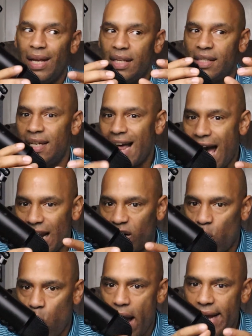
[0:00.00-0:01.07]
is not
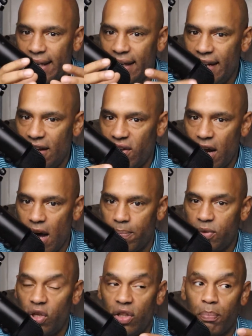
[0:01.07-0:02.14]
quite living
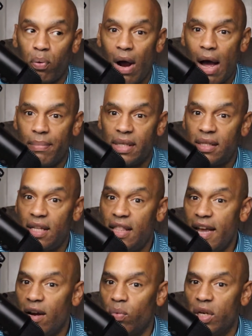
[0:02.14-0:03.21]
up to the promise that
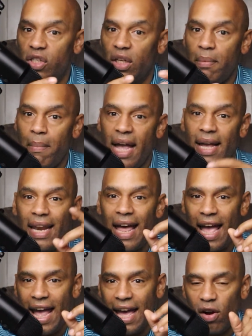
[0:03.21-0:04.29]
they originally made.
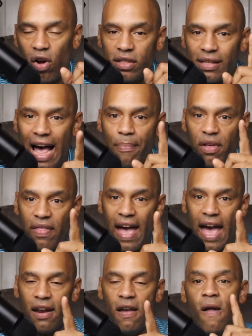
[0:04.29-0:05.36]
And on top of
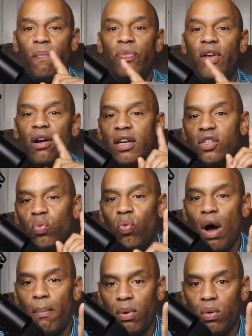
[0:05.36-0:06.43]
that, there's
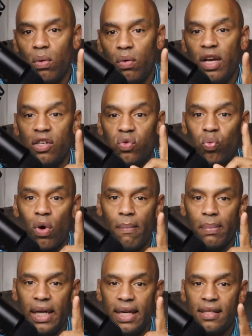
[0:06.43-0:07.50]

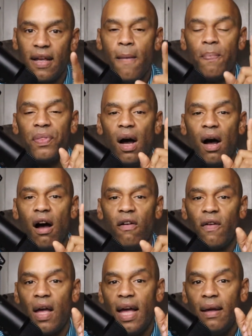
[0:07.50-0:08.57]
rumblings
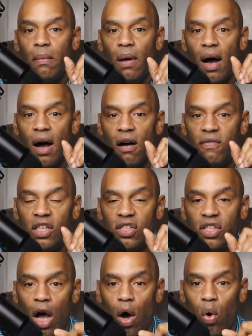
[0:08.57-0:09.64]
of
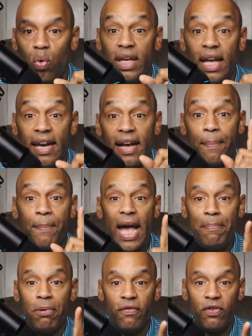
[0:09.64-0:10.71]
DAZN getting a
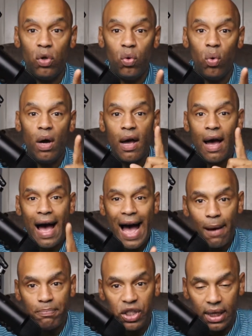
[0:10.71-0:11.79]
pay-per-view
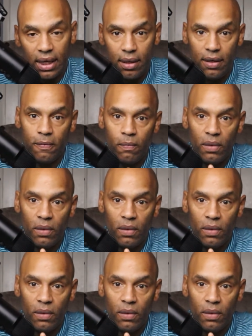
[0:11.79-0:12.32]
option.